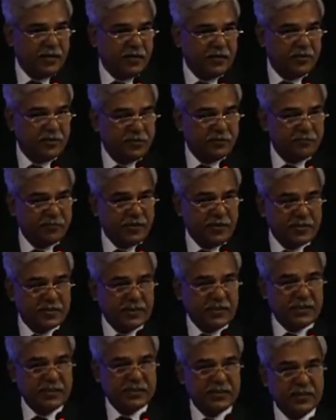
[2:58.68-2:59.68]
The difference
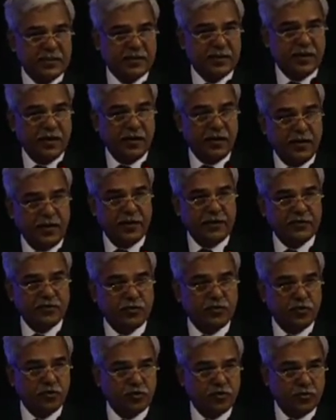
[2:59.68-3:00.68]
is that unlike the
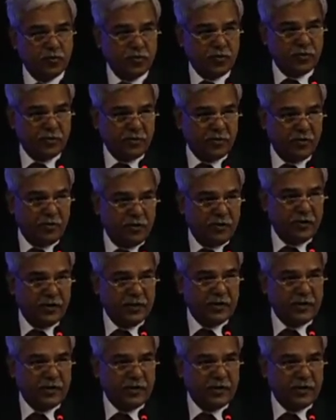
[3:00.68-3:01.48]
Kyoto Protocol,